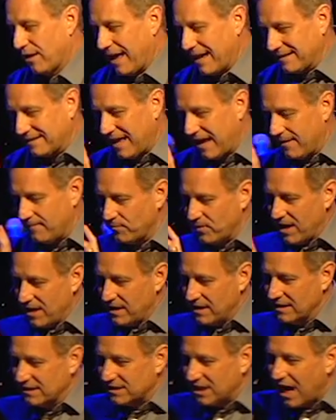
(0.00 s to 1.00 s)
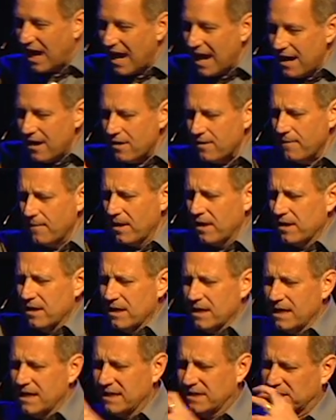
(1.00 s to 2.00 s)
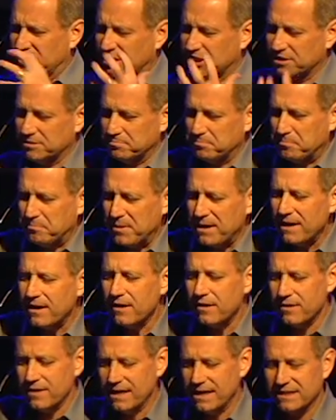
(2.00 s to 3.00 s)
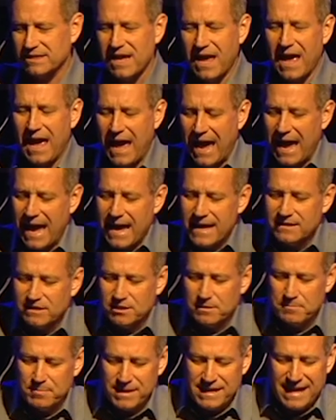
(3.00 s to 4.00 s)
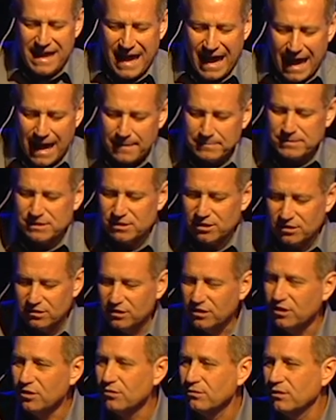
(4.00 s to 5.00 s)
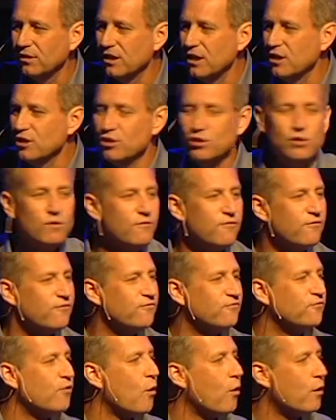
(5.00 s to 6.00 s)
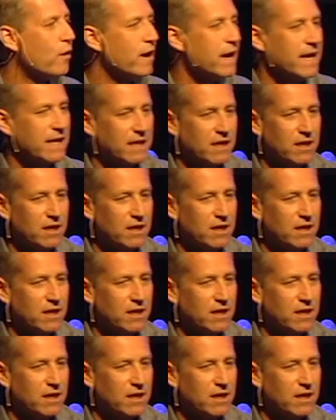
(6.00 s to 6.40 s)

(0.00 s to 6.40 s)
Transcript: like that entire experience had to be absolutely euphoric.